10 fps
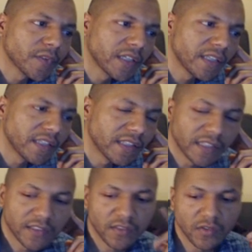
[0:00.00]
And
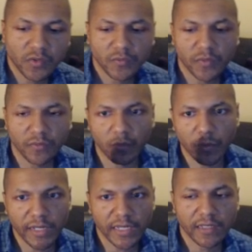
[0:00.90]
it's useful for when
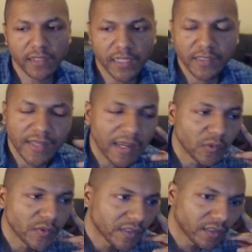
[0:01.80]
I get like
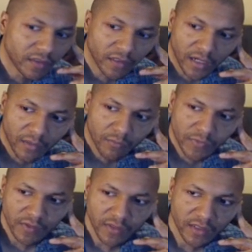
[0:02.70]
sounds in the game
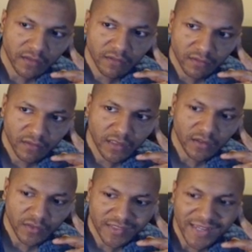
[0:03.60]
so that it
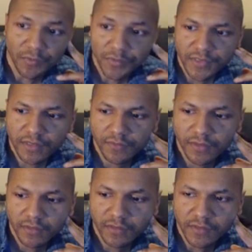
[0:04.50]
all sounds
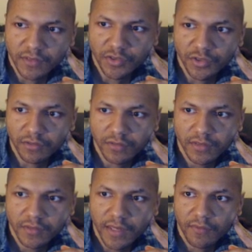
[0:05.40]
different because it shouldn't
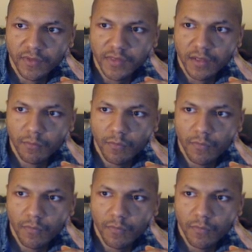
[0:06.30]
sound the same.